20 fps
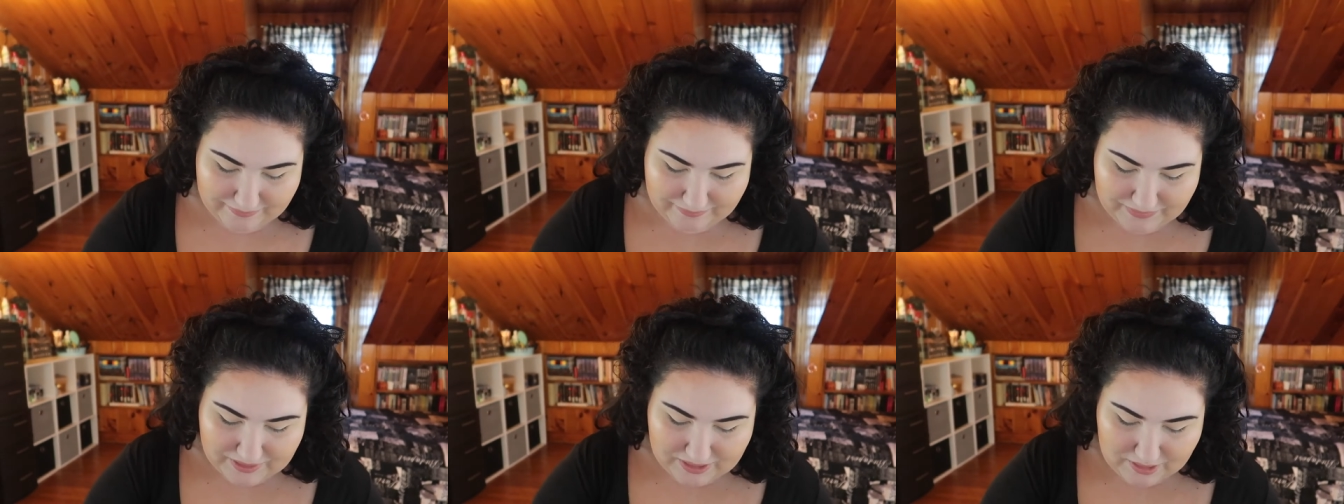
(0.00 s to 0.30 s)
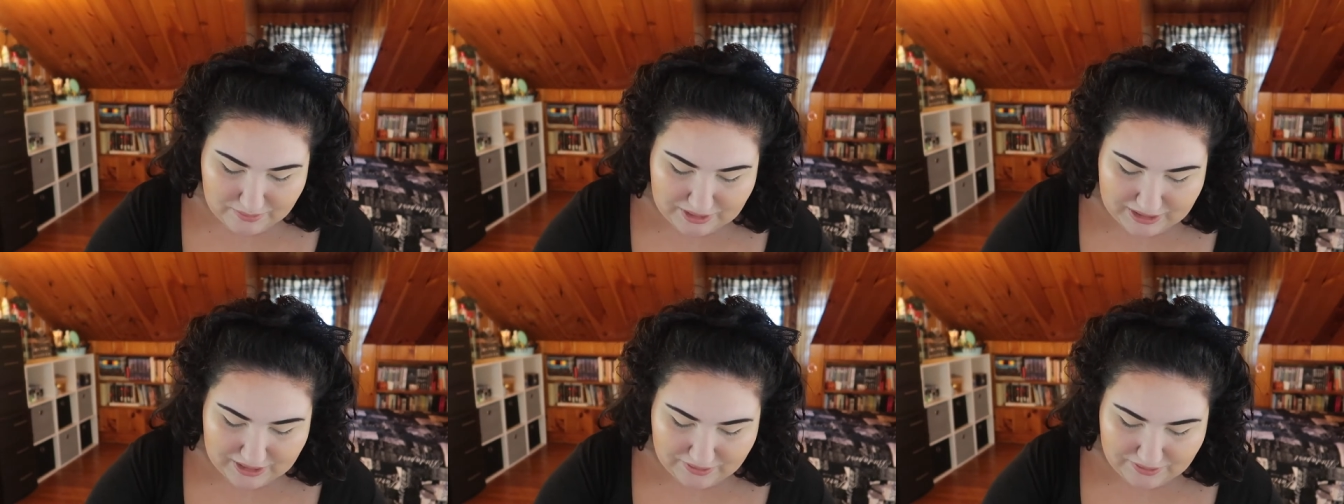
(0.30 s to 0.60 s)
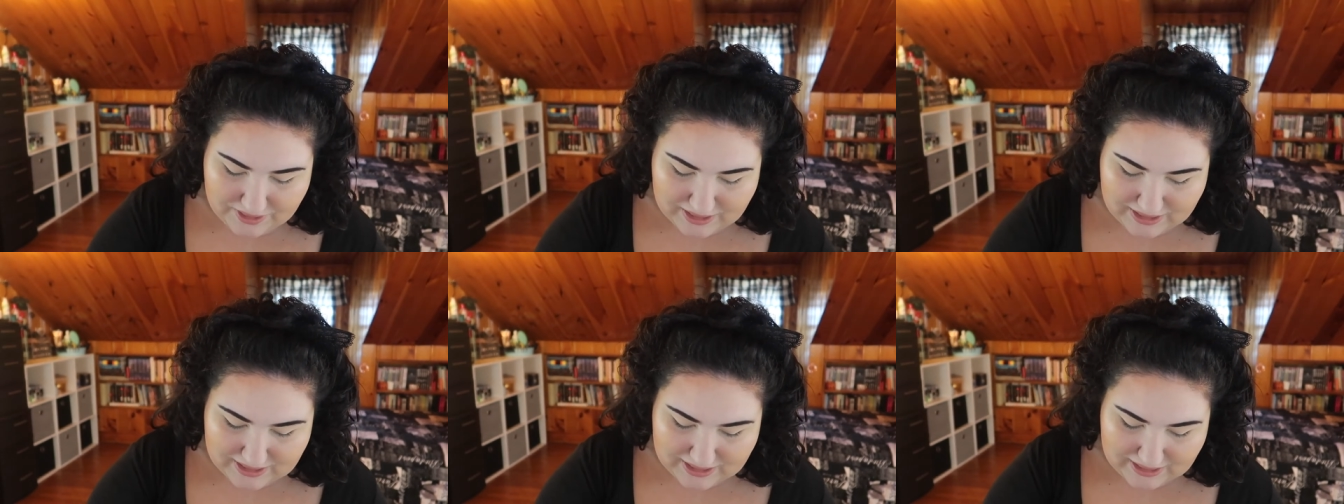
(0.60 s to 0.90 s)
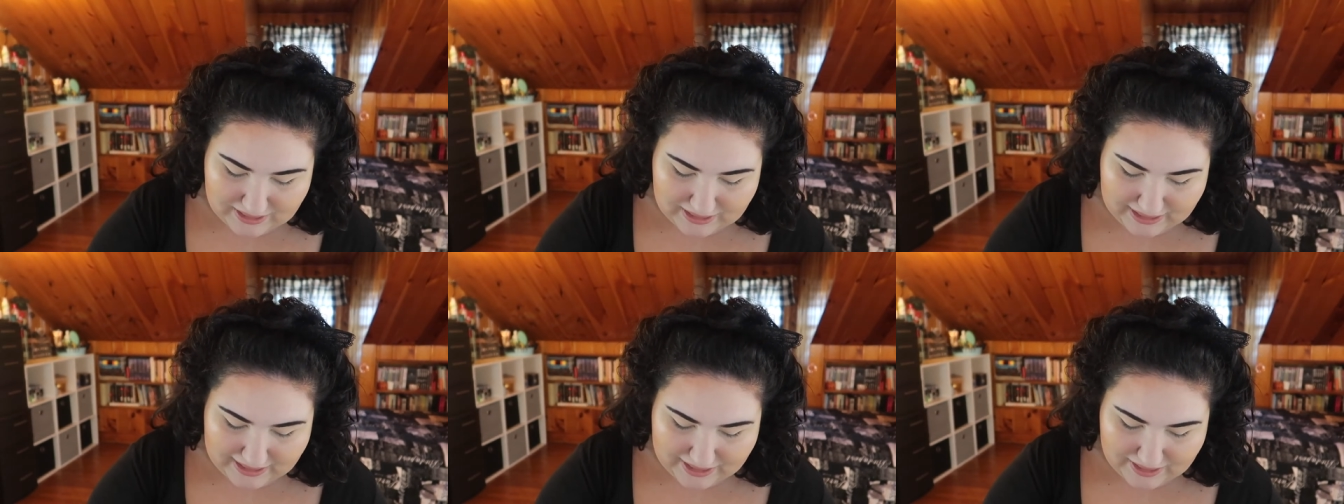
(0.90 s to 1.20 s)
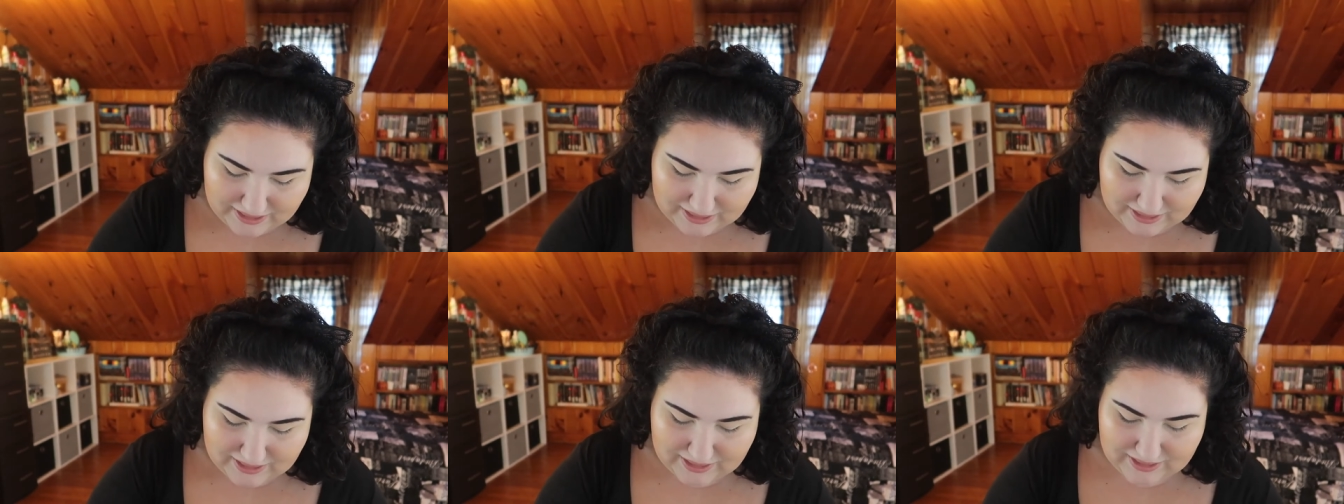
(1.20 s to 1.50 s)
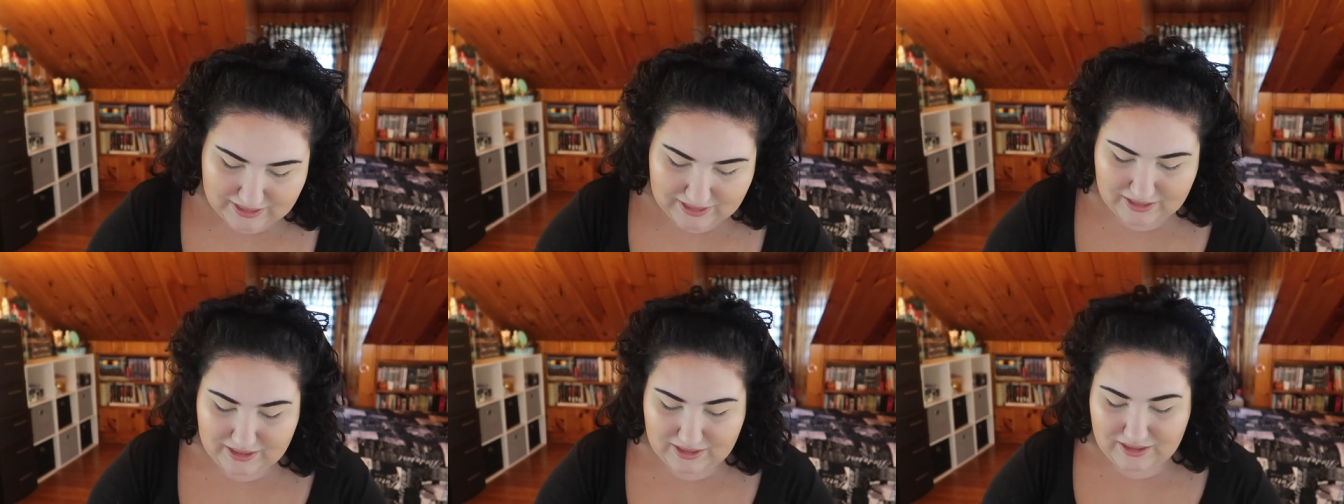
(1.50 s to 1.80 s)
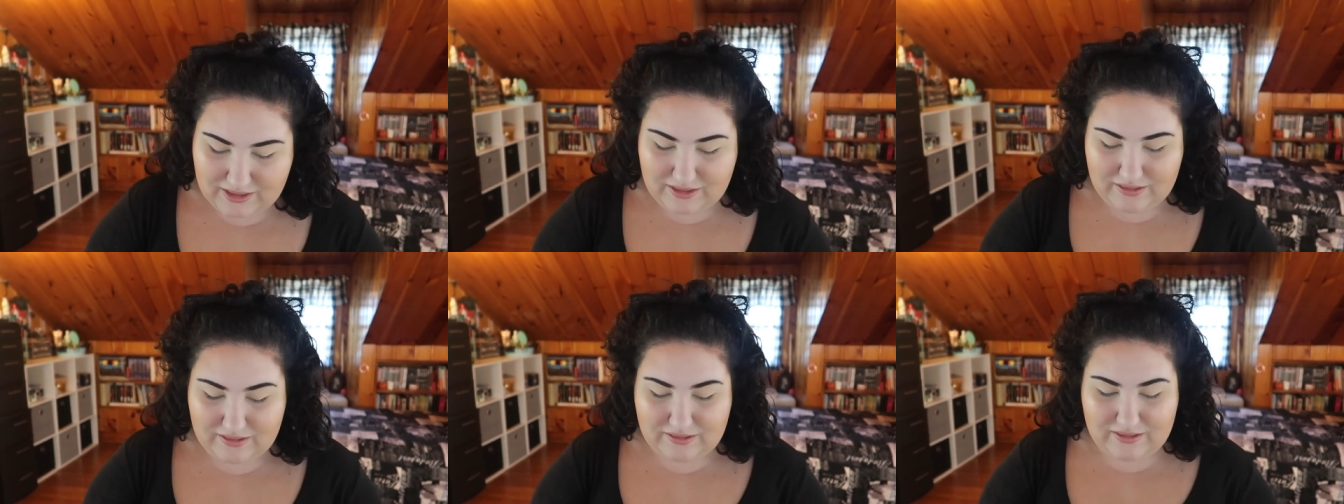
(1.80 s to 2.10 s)
So I'm gonna use this lightest,
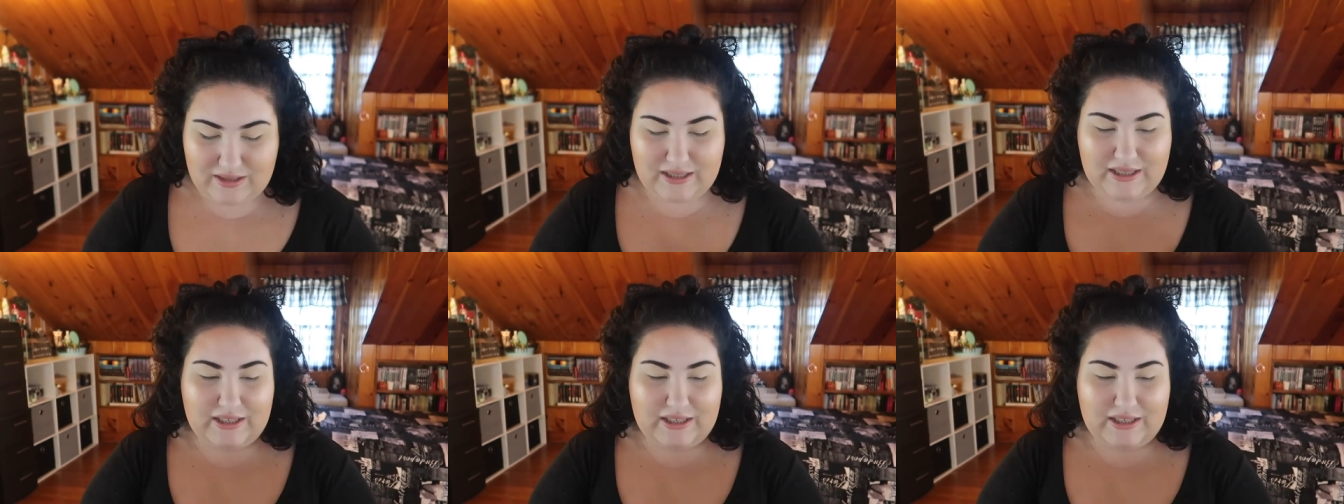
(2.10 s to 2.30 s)
well